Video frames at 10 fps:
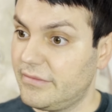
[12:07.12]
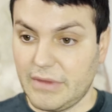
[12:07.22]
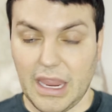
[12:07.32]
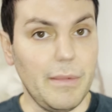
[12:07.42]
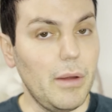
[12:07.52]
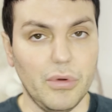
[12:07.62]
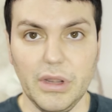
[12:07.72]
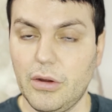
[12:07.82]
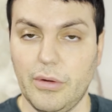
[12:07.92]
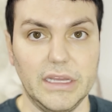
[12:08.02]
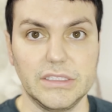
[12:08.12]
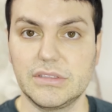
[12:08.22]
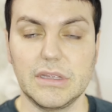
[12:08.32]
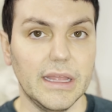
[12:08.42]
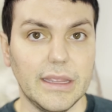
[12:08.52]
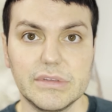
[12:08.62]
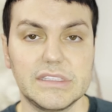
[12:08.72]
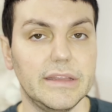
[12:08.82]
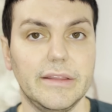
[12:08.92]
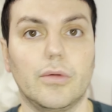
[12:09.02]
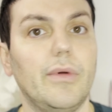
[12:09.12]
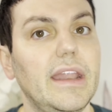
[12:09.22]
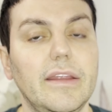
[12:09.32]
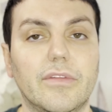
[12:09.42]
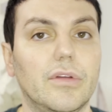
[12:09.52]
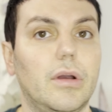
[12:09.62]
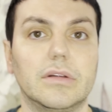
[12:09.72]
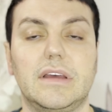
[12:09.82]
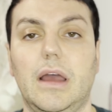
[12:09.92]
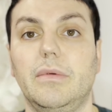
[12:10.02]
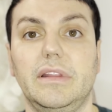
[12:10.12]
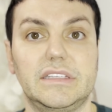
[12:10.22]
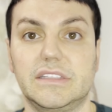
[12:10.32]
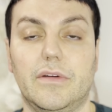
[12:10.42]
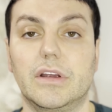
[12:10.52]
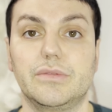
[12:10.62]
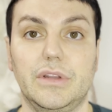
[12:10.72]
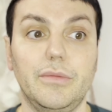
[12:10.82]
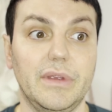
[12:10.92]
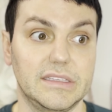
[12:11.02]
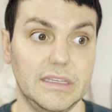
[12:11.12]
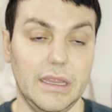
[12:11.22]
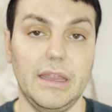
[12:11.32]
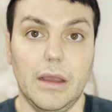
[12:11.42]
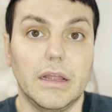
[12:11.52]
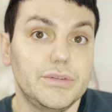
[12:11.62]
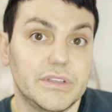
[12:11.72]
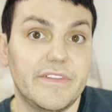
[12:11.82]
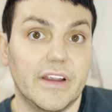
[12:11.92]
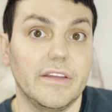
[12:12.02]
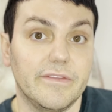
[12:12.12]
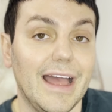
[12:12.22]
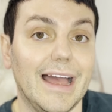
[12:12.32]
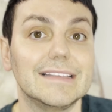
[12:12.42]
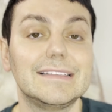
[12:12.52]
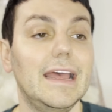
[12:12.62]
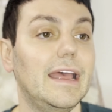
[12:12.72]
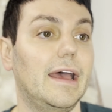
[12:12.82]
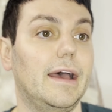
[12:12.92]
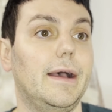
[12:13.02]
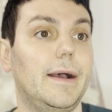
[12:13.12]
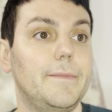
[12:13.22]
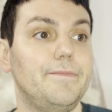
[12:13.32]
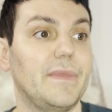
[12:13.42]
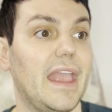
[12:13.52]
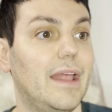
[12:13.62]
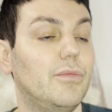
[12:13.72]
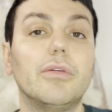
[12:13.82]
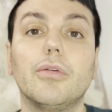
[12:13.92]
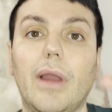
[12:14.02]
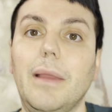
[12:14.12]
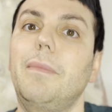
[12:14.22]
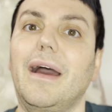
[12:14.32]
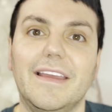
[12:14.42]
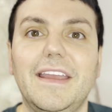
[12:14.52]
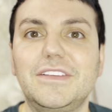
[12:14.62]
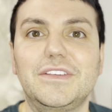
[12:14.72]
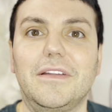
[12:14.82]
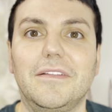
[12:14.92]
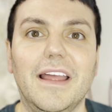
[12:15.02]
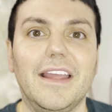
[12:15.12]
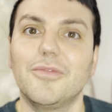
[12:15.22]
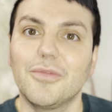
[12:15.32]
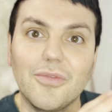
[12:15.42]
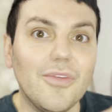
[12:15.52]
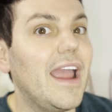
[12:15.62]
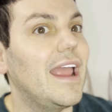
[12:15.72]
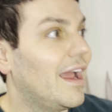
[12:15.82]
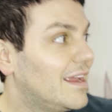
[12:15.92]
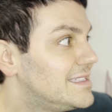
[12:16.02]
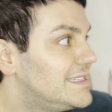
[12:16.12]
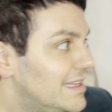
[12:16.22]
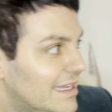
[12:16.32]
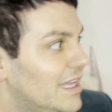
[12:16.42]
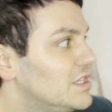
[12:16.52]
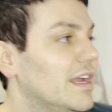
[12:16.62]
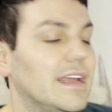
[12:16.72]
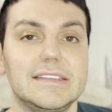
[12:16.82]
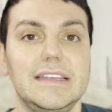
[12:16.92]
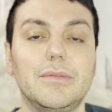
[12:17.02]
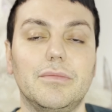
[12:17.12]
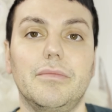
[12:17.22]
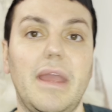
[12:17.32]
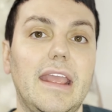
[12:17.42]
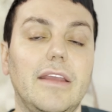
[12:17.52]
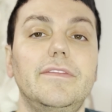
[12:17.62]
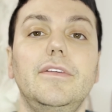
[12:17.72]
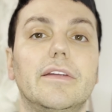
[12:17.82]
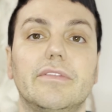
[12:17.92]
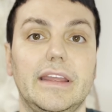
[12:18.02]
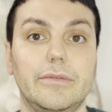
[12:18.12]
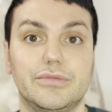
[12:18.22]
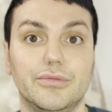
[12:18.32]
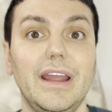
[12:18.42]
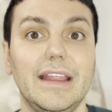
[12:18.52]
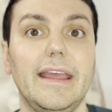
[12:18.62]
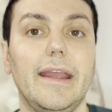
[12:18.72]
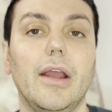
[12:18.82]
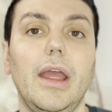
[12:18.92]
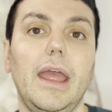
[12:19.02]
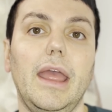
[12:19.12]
came out pretty quick. So it's not like it was sitting there waiting for a long time, at least as far as we knew, because it, it got to us fairly fast. Um, and we were right by the kitchen, like right, I could see the kitchen. I could see them making food and everything. It was right there,